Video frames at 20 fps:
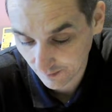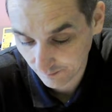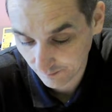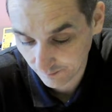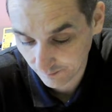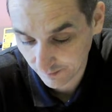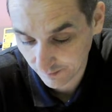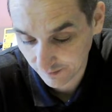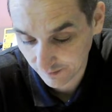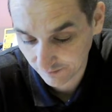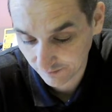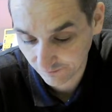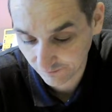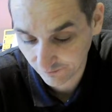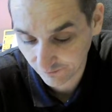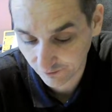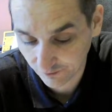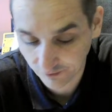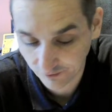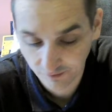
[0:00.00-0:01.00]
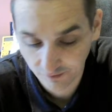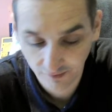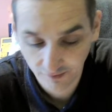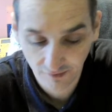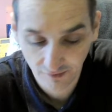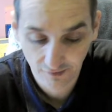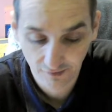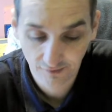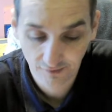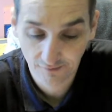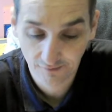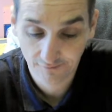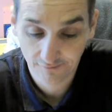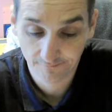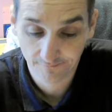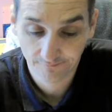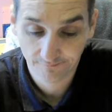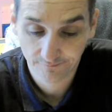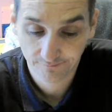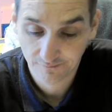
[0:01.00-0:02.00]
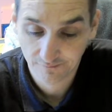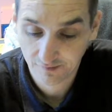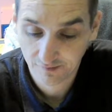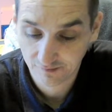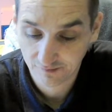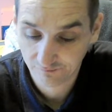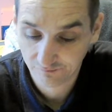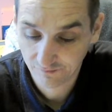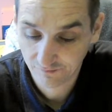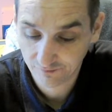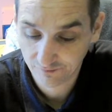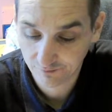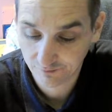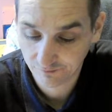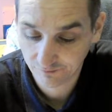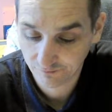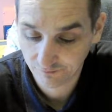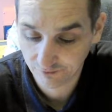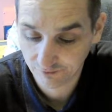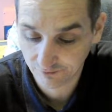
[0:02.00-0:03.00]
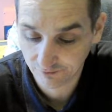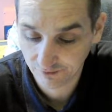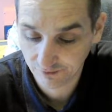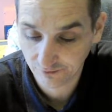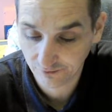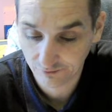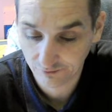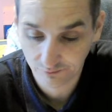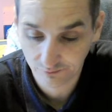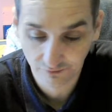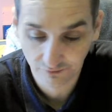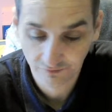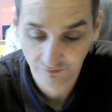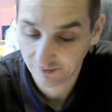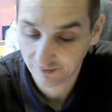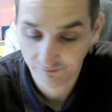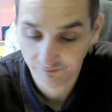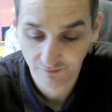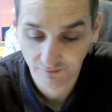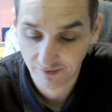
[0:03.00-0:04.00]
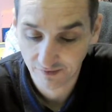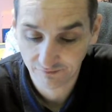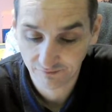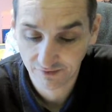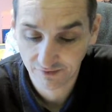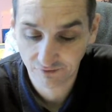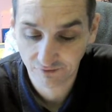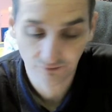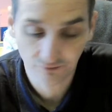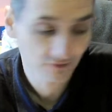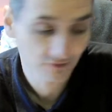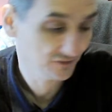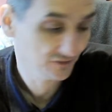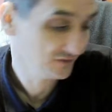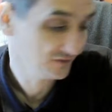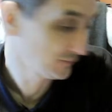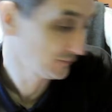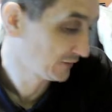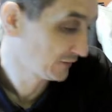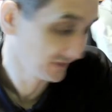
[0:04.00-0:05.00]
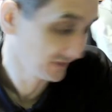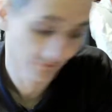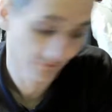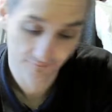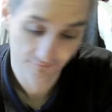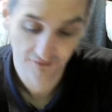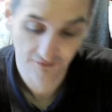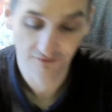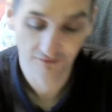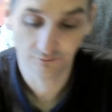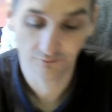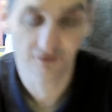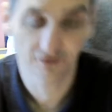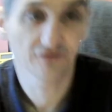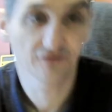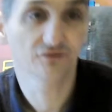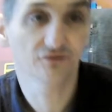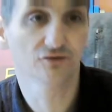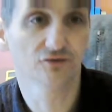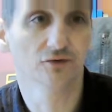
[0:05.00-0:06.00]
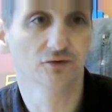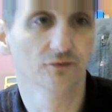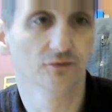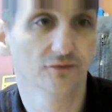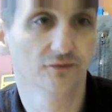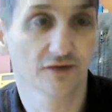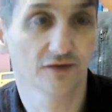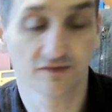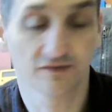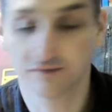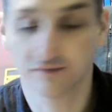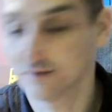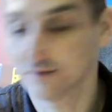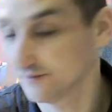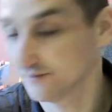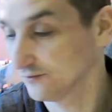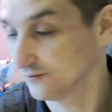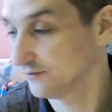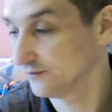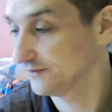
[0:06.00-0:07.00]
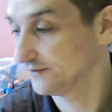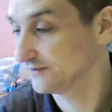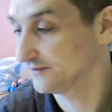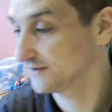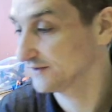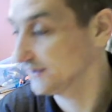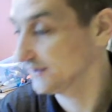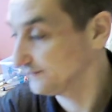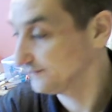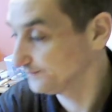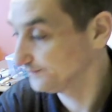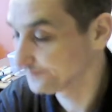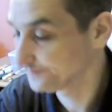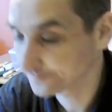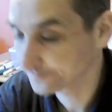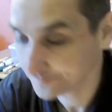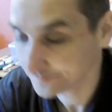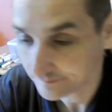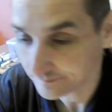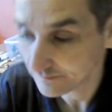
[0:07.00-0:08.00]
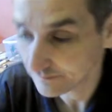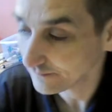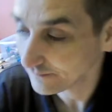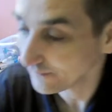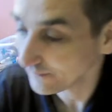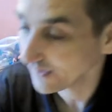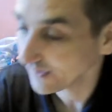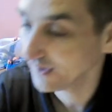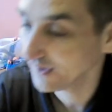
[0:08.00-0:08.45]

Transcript: PS4 and this one is for the regular ones I've, I've got no idea why but anyways you know that that's all it came I